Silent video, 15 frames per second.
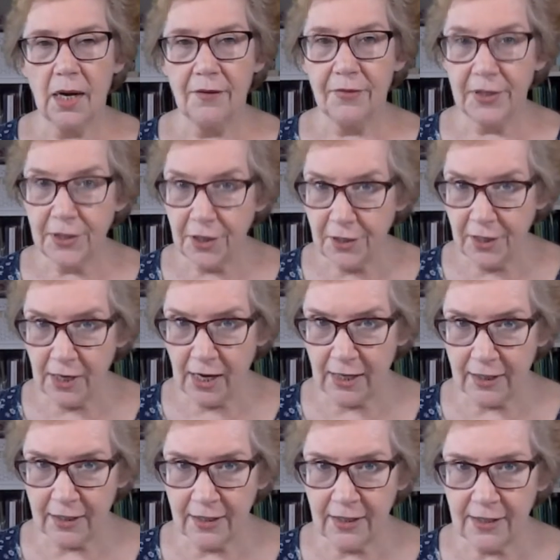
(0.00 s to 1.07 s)
if I don't
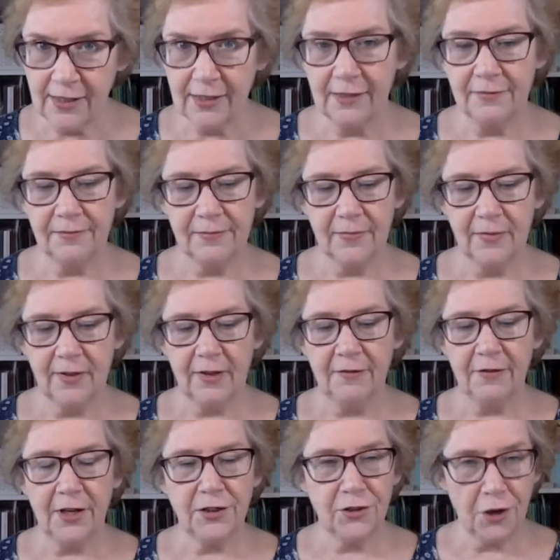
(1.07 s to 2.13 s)
like it,
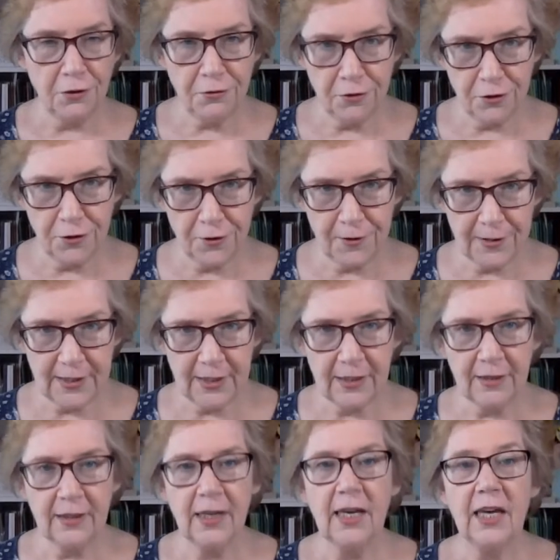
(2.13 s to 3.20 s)
if I don't use
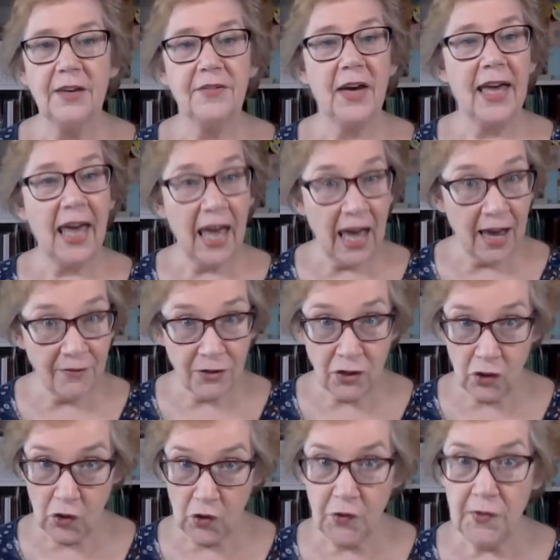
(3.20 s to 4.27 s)
it, if I
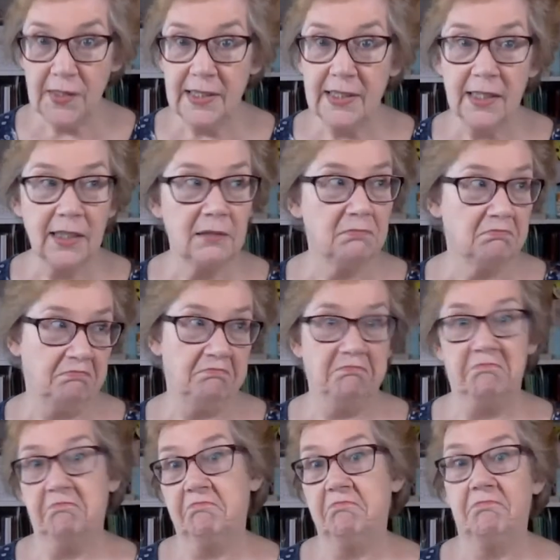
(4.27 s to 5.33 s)
haven't used it,
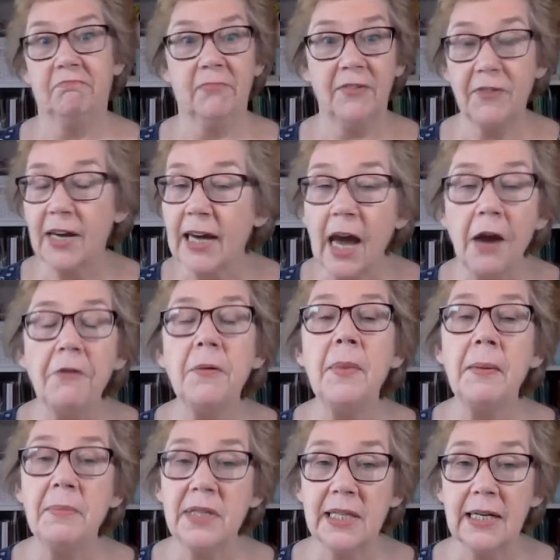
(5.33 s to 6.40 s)
if I can't
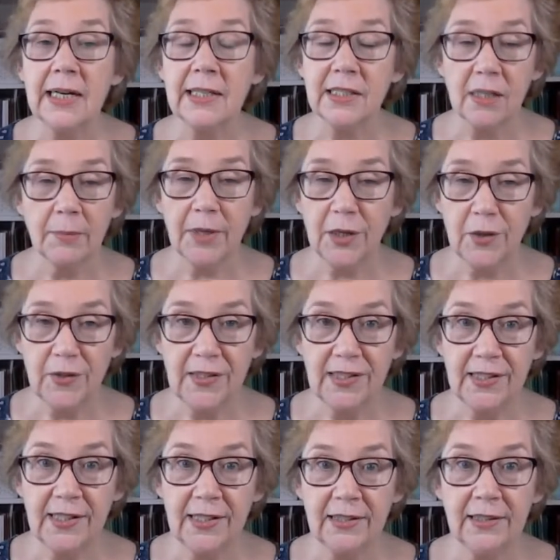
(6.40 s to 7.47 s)
remember the last time I
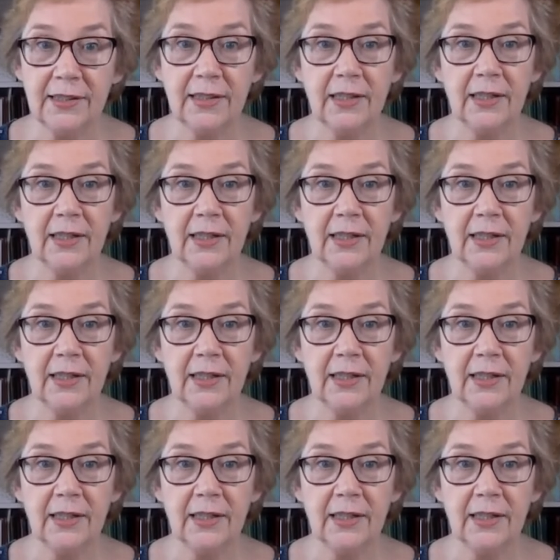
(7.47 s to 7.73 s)
used it,